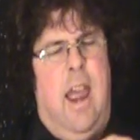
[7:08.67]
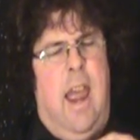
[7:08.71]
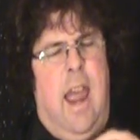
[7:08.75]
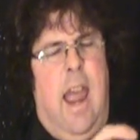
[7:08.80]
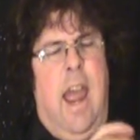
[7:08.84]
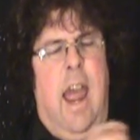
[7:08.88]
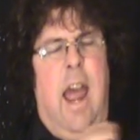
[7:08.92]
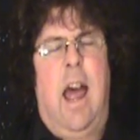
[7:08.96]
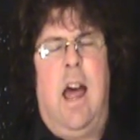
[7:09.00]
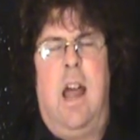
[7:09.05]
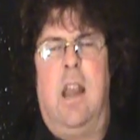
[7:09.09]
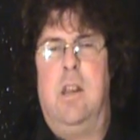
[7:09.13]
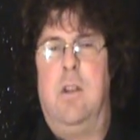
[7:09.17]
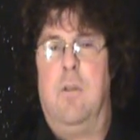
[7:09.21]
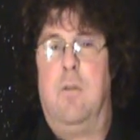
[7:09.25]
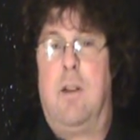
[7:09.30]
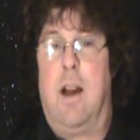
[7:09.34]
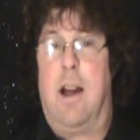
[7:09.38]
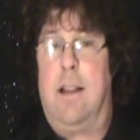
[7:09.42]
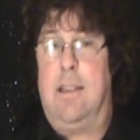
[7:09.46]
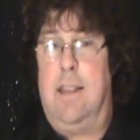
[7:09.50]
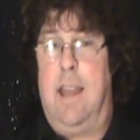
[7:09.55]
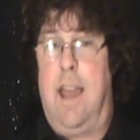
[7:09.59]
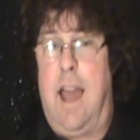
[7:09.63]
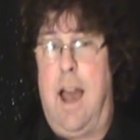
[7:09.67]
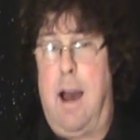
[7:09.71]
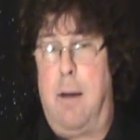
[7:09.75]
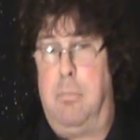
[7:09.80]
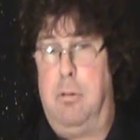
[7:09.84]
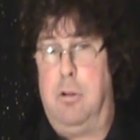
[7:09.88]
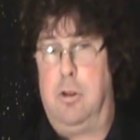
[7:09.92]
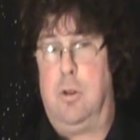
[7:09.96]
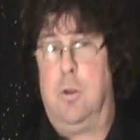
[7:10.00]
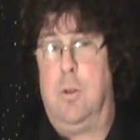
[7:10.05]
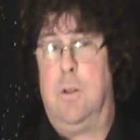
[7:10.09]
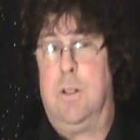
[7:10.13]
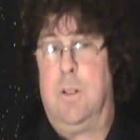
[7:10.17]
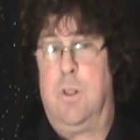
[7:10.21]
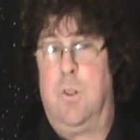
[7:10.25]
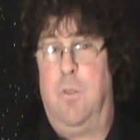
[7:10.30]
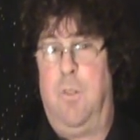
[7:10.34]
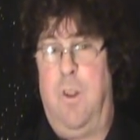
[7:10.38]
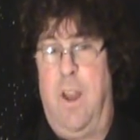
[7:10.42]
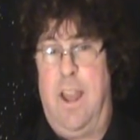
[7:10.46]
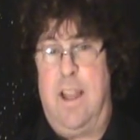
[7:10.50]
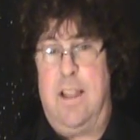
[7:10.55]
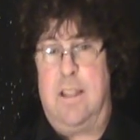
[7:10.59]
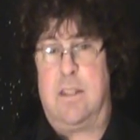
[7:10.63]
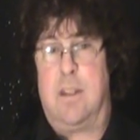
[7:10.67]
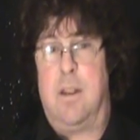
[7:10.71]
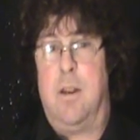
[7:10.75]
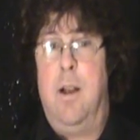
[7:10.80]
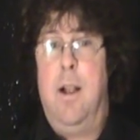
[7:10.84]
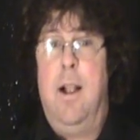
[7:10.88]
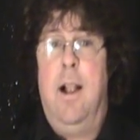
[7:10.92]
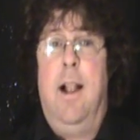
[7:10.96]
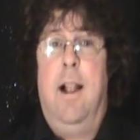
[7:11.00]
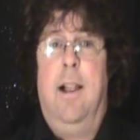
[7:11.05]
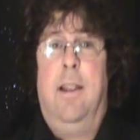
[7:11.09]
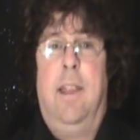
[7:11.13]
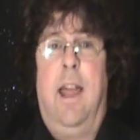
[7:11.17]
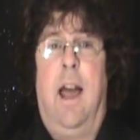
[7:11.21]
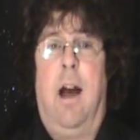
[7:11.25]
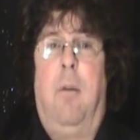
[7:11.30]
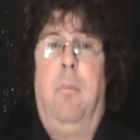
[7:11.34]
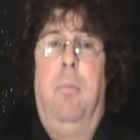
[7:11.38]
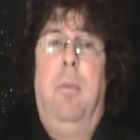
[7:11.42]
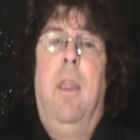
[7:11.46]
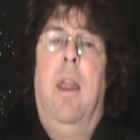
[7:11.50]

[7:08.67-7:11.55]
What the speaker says: And you've got the apple twist face. Now,